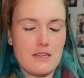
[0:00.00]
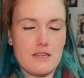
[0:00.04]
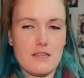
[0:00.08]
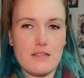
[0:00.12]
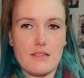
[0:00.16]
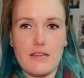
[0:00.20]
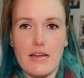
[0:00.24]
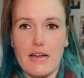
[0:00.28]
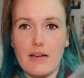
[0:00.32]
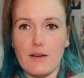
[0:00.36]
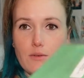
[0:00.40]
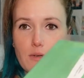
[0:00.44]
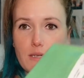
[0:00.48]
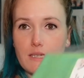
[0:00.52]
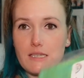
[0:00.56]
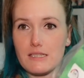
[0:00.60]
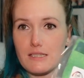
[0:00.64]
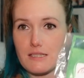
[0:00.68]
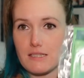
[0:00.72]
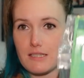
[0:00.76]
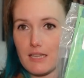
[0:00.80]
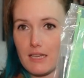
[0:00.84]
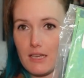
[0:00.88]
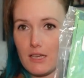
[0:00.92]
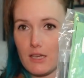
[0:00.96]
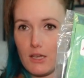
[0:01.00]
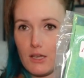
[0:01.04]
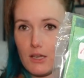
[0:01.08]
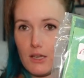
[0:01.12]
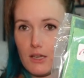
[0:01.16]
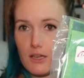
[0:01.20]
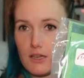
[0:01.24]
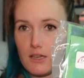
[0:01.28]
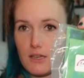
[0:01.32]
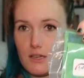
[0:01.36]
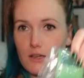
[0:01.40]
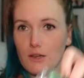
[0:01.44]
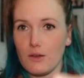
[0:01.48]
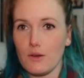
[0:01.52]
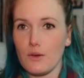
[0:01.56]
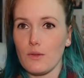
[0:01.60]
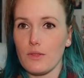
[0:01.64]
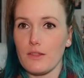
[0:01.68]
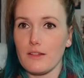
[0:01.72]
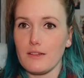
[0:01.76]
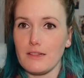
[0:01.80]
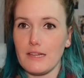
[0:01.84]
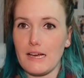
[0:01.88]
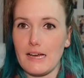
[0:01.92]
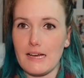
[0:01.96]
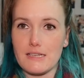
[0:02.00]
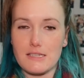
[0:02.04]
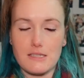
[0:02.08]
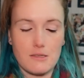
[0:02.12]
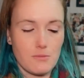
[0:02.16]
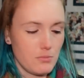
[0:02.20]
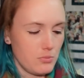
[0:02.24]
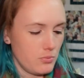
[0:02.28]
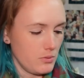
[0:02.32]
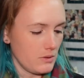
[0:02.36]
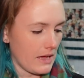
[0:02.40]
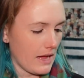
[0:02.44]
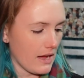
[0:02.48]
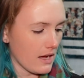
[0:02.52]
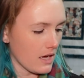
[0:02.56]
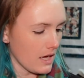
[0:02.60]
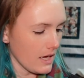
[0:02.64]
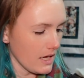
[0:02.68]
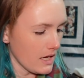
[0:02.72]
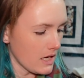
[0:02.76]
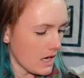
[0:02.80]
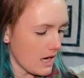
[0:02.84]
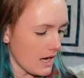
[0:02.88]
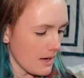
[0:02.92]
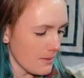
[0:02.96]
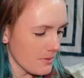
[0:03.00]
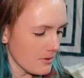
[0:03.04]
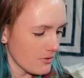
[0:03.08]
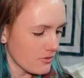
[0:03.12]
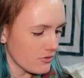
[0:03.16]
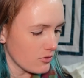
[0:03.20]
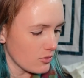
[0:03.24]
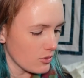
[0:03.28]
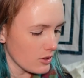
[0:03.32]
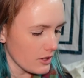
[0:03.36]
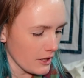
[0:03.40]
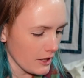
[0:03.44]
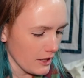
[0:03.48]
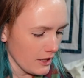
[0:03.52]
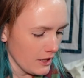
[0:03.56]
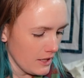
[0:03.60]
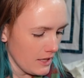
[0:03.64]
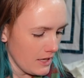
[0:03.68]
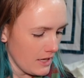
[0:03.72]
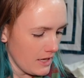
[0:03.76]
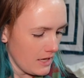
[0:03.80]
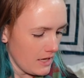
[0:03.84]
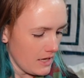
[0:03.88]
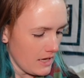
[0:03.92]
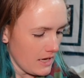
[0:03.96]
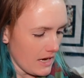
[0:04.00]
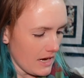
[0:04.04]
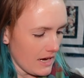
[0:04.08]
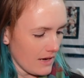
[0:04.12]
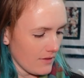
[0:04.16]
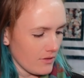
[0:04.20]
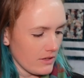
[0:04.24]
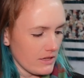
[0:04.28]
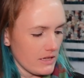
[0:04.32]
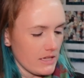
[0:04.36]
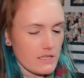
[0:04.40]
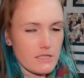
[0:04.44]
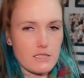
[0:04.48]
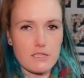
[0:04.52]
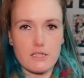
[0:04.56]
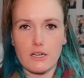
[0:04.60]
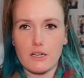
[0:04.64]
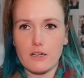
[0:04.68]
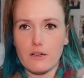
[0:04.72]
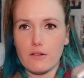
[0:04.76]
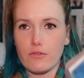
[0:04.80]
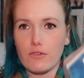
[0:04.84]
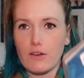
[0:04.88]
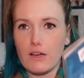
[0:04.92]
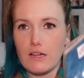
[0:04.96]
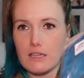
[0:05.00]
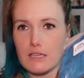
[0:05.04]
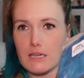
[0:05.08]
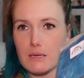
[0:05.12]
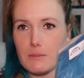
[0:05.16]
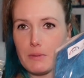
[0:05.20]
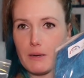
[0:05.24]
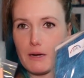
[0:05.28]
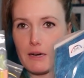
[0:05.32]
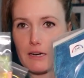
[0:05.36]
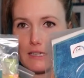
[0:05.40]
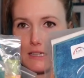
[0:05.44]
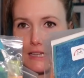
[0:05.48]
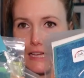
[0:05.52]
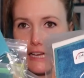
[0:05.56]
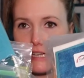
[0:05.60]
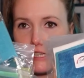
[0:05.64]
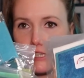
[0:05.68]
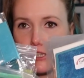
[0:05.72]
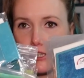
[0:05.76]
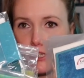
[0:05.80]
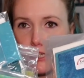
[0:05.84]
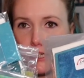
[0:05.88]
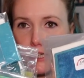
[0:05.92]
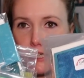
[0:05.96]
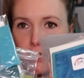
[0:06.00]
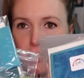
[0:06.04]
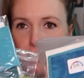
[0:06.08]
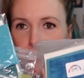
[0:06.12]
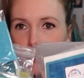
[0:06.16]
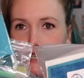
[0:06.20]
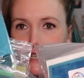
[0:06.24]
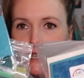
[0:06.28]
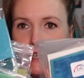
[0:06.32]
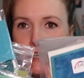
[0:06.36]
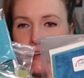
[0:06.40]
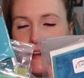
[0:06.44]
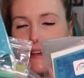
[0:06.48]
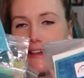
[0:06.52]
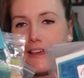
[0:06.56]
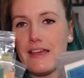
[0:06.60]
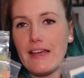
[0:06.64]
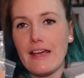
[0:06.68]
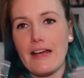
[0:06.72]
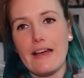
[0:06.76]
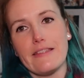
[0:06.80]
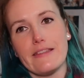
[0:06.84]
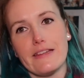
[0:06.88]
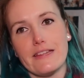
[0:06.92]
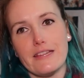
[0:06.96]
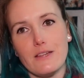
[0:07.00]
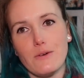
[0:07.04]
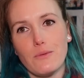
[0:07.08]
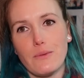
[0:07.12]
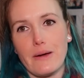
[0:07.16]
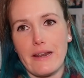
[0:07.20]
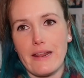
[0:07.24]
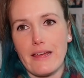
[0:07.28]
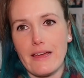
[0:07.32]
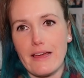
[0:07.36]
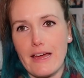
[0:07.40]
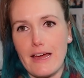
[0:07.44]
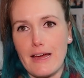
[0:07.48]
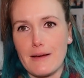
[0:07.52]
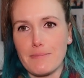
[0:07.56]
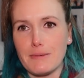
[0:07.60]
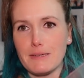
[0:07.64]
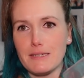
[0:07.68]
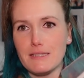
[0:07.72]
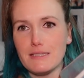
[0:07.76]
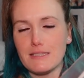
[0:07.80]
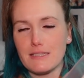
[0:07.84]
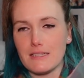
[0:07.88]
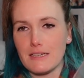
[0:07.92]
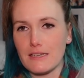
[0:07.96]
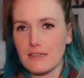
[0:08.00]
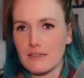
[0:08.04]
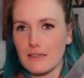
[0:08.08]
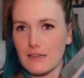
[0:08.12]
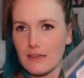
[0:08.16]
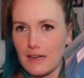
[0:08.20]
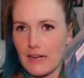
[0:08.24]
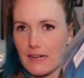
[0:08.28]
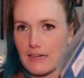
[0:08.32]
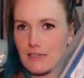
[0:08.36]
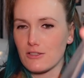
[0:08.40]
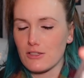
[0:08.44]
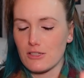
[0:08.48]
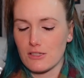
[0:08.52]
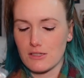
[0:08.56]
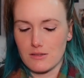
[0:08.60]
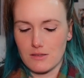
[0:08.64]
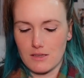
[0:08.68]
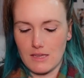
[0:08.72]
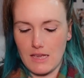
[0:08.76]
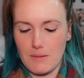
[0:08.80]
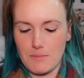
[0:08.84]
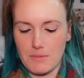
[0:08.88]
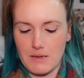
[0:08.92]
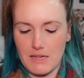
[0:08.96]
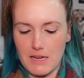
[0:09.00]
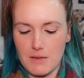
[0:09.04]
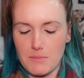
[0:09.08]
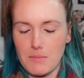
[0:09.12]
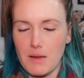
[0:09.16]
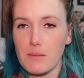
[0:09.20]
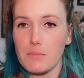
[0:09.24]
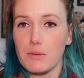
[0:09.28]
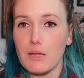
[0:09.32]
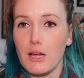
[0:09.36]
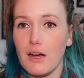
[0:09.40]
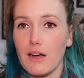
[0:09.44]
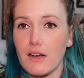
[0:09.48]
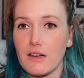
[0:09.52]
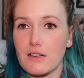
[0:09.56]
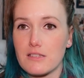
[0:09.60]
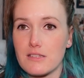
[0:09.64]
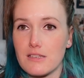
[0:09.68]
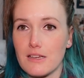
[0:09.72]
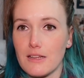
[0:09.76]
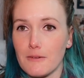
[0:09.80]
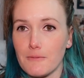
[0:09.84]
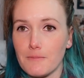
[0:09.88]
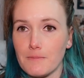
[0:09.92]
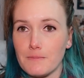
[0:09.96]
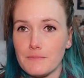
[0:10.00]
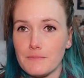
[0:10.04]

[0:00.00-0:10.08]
that was the last block I got before everything started falling apart last year. And then the wedding happened and I just kept getting my blocks and